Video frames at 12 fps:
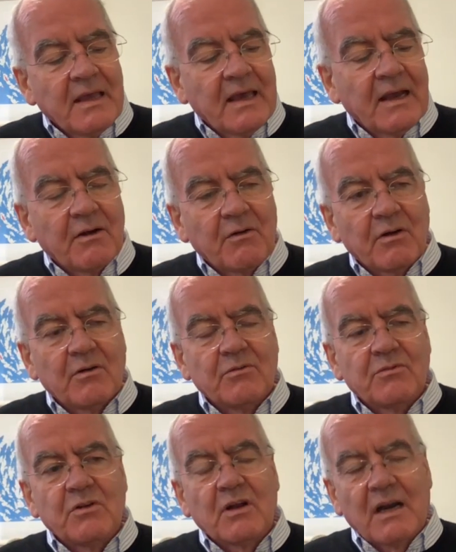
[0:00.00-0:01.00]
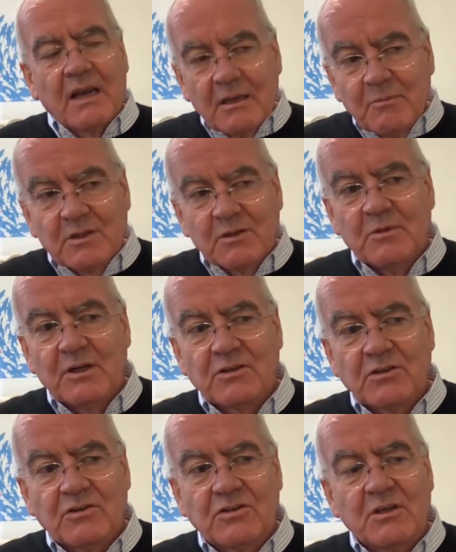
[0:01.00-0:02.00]
area of the climate
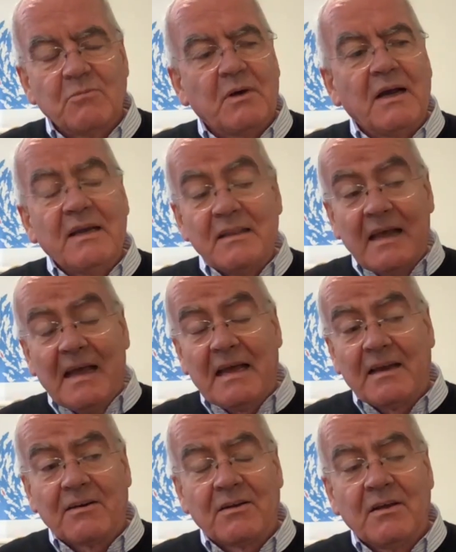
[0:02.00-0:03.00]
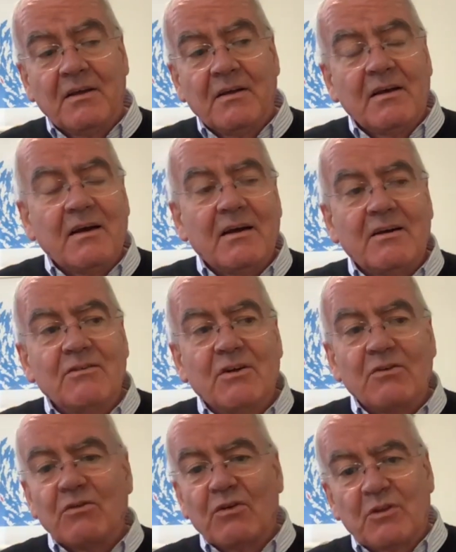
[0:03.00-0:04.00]
emergency. And behind that,
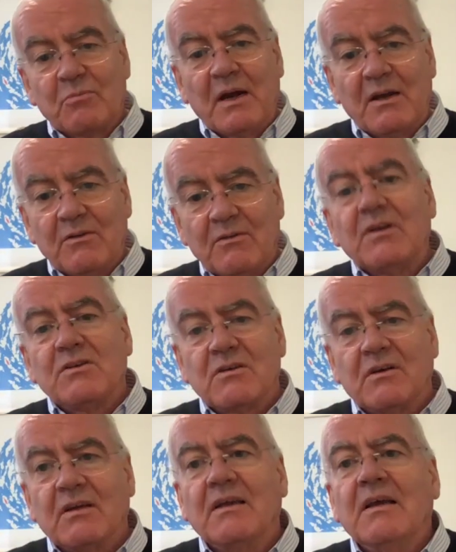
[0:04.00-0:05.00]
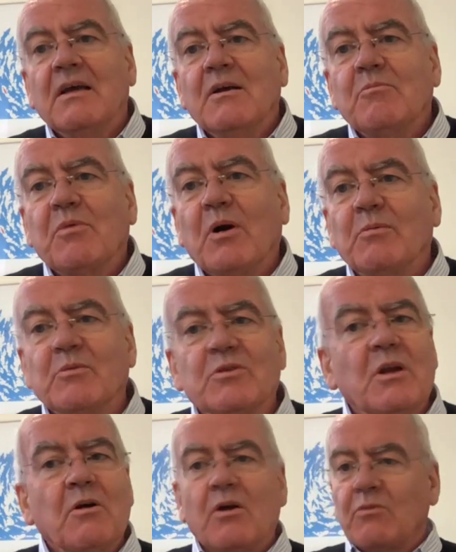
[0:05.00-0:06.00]
you've got the biodiversity problems
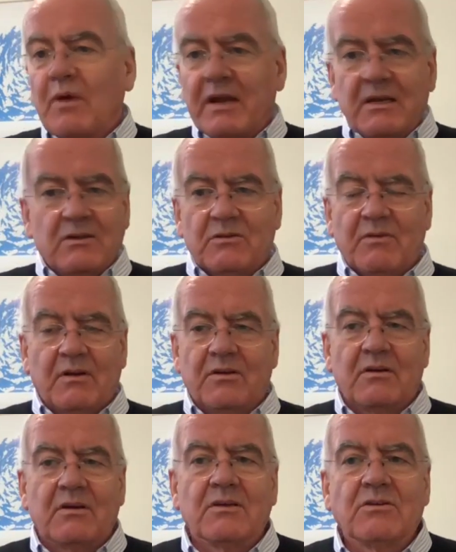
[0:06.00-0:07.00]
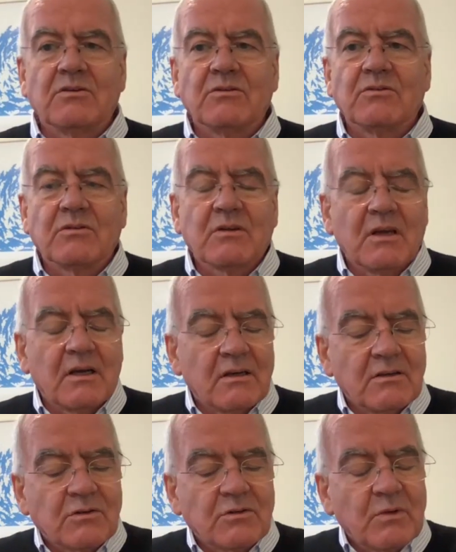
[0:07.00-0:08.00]
and a range of other issues
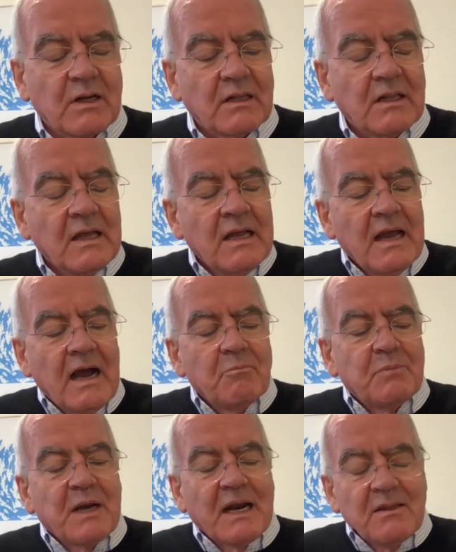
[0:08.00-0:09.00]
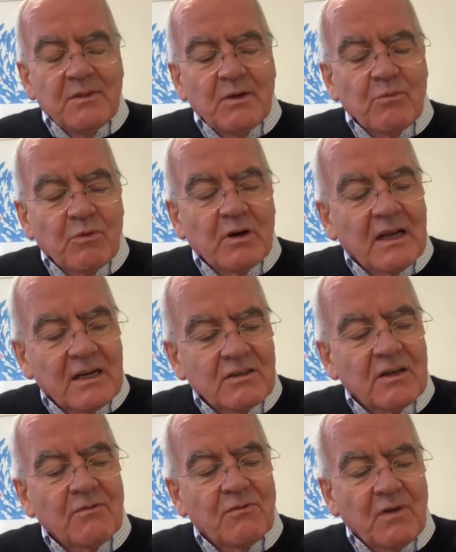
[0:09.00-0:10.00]
as well. But I think we're at
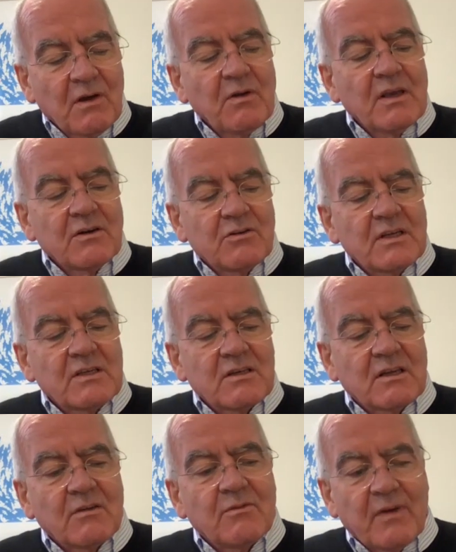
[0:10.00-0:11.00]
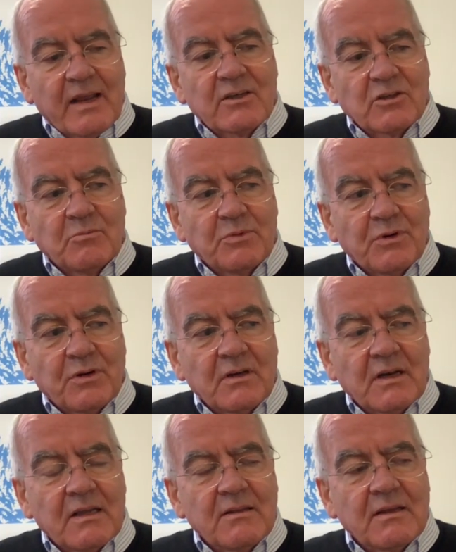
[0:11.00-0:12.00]
actually a very interesting inflection point.
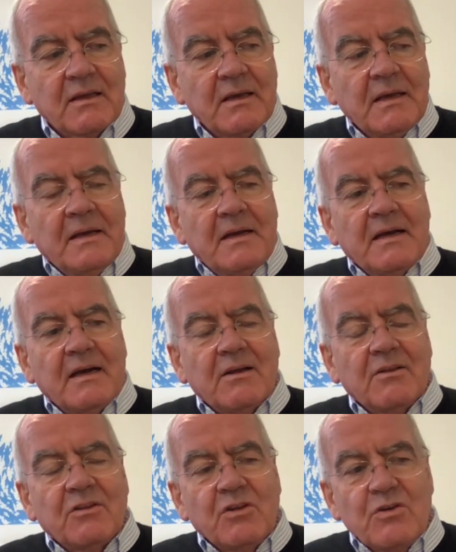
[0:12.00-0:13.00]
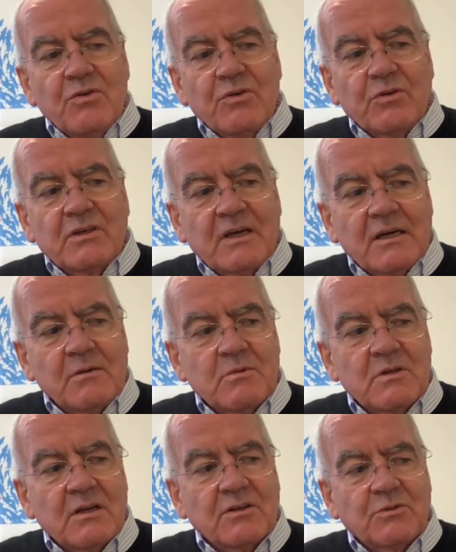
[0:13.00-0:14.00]
And I think the New York
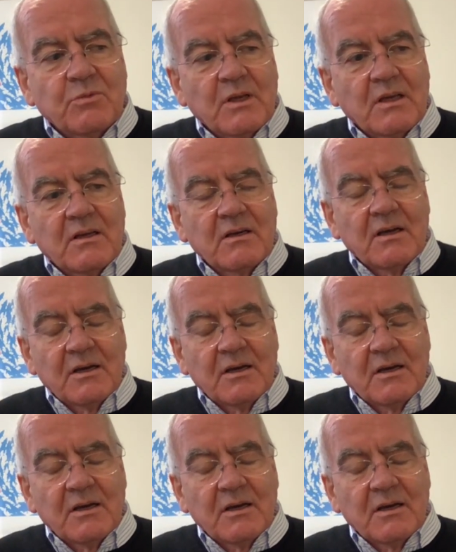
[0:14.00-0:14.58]
Times last week